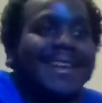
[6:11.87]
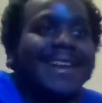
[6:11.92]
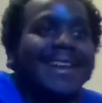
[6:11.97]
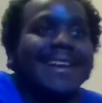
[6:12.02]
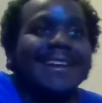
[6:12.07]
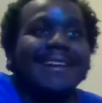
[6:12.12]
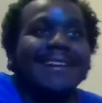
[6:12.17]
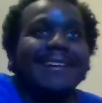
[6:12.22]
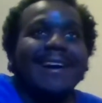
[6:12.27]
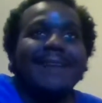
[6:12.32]

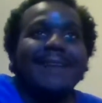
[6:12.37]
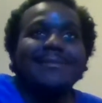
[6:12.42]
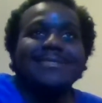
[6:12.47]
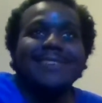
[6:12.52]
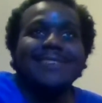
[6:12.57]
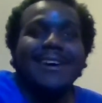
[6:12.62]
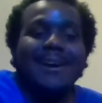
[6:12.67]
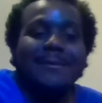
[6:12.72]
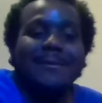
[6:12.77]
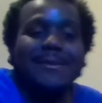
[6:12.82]
I was
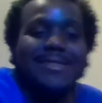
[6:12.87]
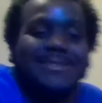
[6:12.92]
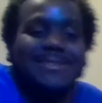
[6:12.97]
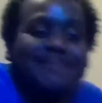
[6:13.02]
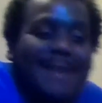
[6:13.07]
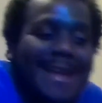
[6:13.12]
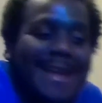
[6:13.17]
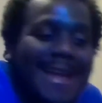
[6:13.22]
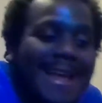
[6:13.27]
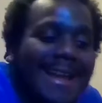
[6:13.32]
almost
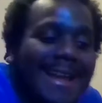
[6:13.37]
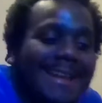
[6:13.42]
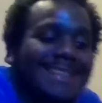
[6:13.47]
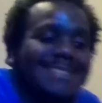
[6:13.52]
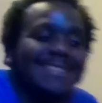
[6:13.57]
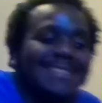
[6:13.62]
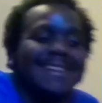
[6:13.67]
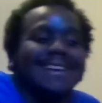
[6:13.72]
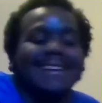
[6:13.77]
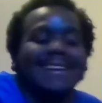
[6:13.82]
mad because
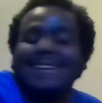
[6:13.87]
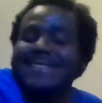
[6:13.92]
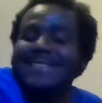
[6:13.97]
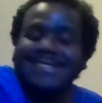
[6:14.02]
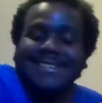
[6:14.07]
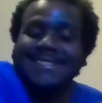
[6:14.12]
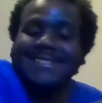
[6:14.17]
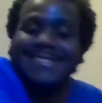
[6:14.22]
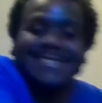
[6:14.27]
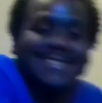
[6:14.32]

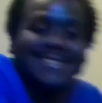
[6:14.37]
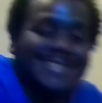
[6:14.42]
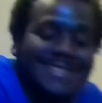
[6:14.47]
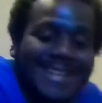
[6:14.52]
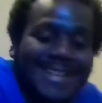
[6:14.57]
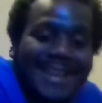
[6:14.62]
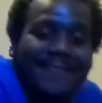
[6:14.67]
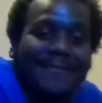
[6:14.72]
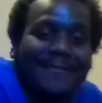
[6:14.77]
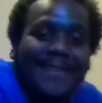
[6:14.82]

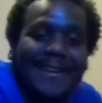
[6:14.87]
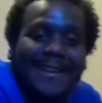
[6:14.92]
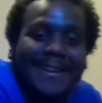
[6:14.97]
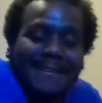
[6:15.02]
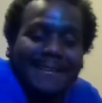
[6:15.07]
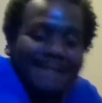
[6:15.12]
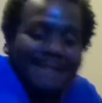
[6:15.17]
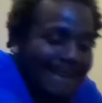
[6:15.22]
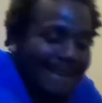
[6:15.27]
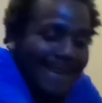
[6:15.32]
freaking,
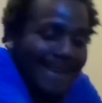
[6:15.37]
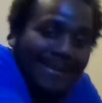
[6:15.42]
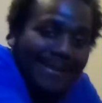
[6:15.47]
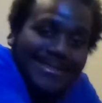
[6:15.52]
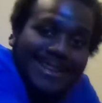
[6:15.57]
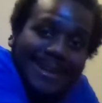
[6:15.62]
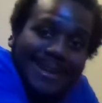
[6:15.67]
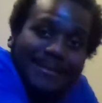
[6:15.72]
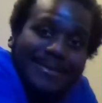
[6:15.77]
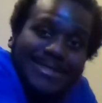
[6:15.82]
I was
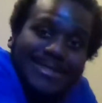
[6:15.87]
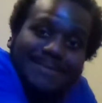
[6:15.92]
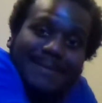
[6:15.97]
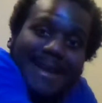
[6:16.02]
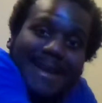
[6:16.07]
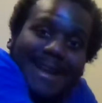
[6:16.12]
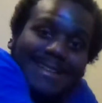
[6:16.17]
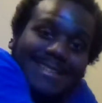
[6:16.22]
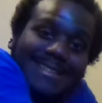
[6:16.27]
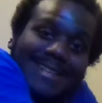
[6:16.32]
almost
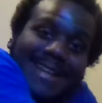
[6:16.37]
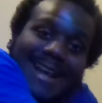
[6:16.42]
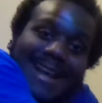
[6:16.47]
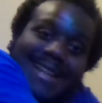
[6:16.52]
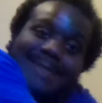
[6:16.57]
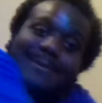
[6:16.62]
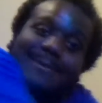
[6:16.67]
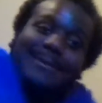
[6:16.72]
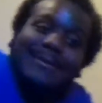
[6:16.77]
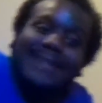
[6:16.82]
mad because
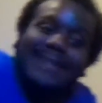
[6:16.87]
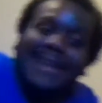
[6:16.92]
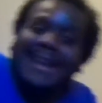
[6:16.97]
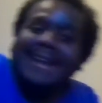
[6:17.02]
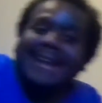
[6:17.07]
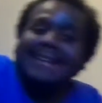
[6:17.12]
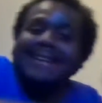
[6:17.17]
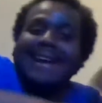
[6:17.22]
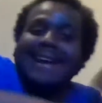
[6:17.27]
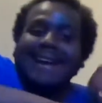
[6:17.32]
Captain Marvel
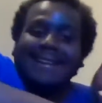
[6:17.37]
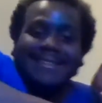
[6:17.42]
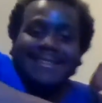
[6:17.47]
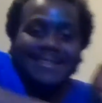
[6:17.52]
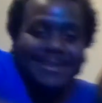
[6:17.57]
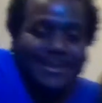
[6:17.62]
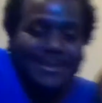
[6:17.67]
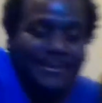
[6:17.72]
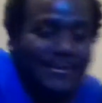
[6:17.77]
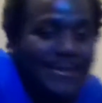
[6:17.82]
came down and
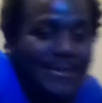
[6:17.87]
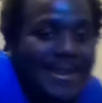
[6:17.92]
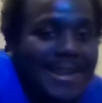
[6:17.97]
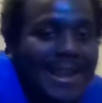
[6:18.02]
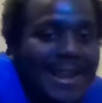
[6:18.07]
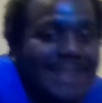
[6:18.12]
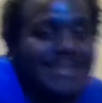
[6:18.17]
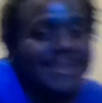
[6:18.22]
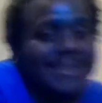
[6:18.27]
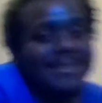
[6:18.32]
took the
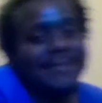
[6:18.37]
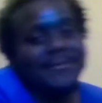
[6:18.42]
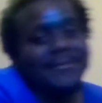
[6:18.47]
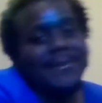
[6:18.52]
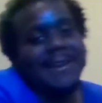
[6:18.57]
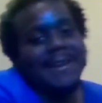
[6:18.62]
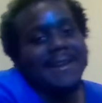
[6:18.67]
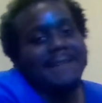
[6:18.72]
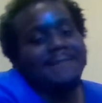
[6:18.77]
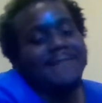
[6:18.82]

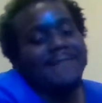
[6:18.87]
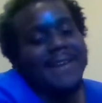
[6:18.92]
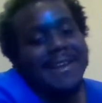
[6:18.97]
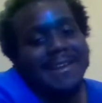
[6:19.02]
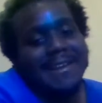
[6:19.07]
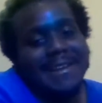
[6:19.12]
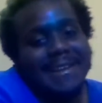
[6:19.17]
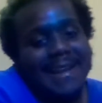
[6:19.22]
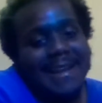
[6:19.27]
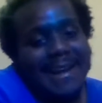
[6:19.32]
freaking
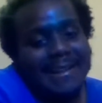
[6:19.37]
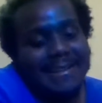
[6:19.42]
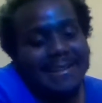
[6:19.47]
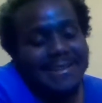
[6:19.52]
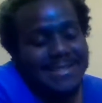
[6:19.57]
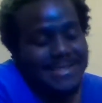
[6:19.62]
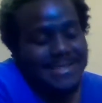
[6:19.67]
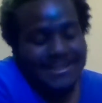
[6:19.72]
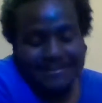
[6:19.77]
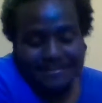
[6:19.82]
Infinity
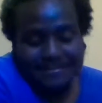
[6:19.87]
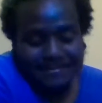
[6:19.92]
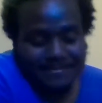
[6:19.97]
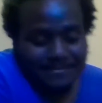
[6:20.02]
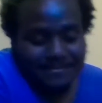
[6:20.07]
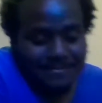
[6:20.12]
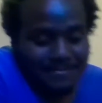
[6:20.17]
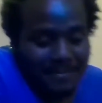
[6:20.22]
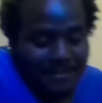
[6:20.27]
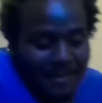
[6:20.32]
Gauntlets,
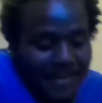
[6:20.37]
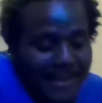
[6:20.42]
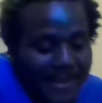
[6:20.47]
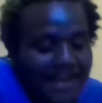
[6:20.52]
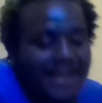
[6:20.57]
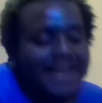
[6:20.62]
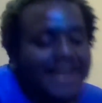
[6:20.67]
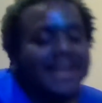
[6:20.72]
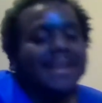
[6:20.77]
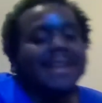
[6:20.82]

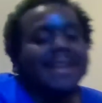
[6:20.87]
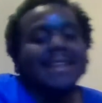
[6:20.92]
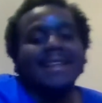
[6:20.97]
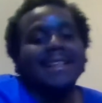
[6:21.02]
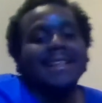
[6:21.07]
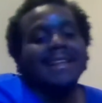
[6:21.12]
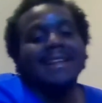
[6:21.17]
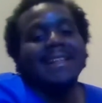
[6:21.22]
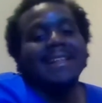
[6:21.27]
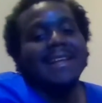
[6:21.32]
and
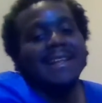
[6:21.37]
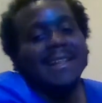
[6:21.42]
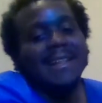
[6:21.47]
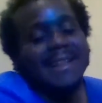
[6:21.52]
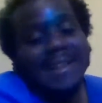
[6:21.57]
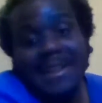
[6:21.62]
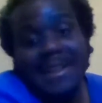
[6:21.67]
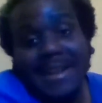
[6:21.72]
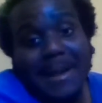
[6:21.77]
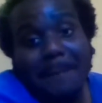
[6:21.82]

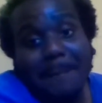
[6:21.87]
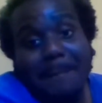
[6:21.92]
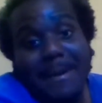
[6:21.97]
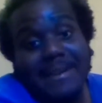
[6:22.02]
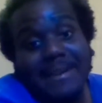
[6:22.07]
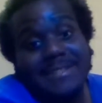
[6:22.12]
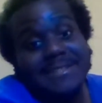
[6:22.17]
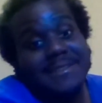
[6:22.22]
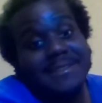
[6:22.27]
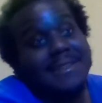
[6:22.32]
like a
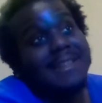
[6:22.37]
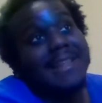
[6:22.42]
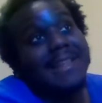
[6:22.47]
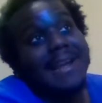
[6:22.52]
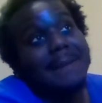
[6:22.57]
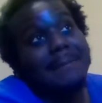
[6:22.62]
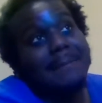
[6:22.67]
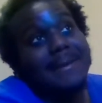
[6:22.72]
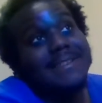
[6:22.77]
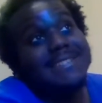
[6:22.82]
bunch of
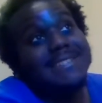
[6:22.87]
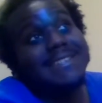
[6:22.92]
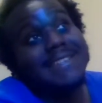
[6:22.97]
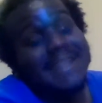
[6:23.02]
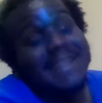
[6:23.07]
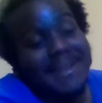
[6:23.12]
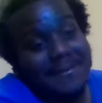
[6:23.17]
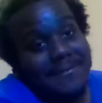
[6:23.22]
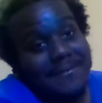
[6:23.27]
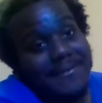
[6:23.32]
the
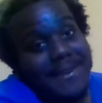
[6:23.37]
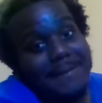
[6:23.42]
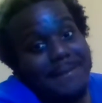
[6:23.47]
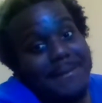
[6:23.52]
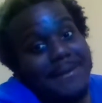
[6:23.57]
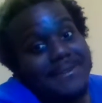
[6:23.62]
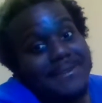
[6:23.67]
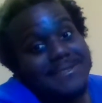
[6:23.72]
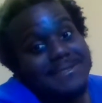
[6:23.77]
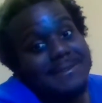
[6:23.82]
leading
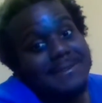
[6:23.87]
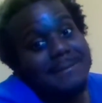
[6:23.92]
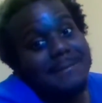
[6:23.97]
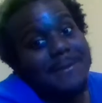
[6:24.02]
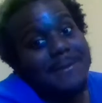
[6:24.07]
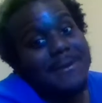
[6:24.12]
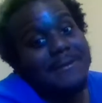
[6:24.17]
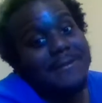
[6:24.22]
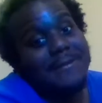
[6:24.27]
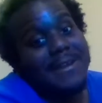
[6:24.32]
females from the
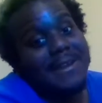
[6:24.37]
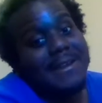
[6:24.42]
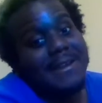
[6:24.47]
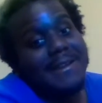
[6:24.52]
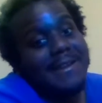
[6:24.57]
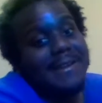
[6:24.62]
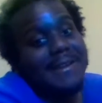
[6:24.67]
movie.